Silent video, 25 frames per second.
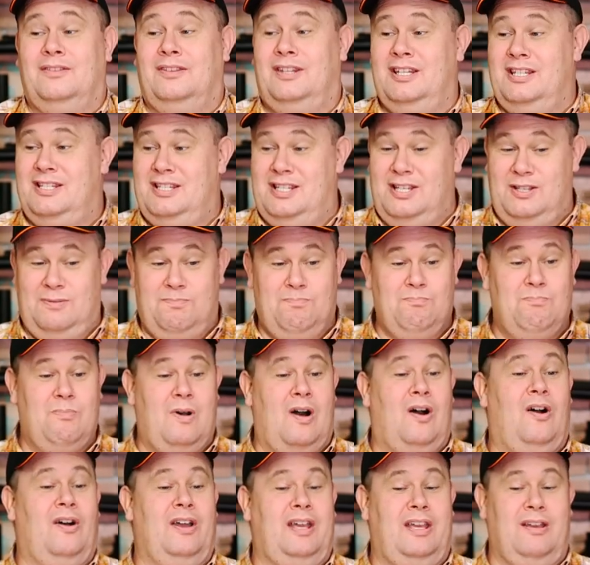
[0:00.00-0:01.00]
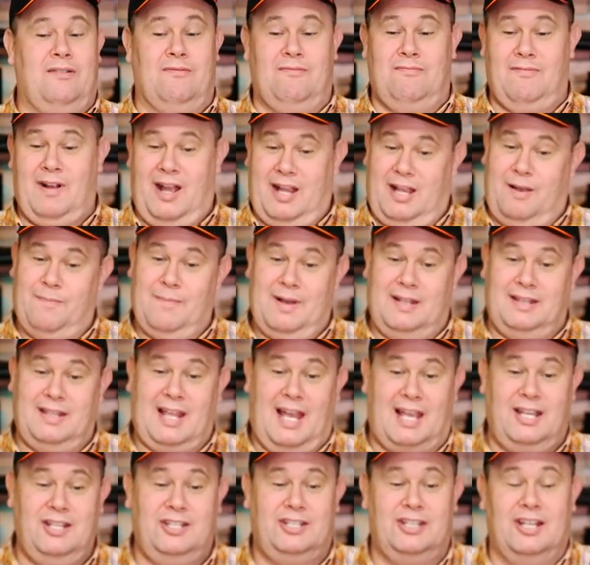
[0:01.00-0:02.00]
This is my
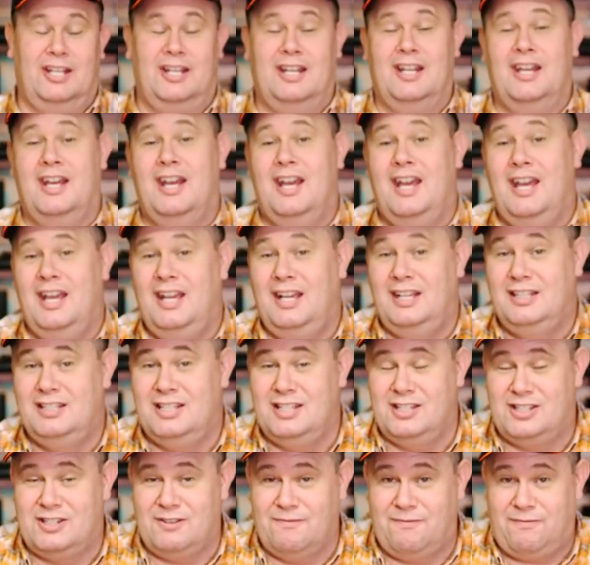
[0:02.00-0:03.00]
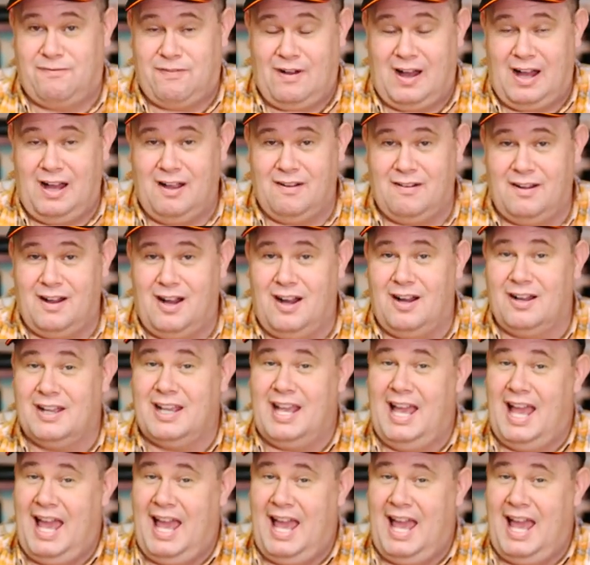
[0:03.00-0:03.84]
recommendation. It is the Weihrauch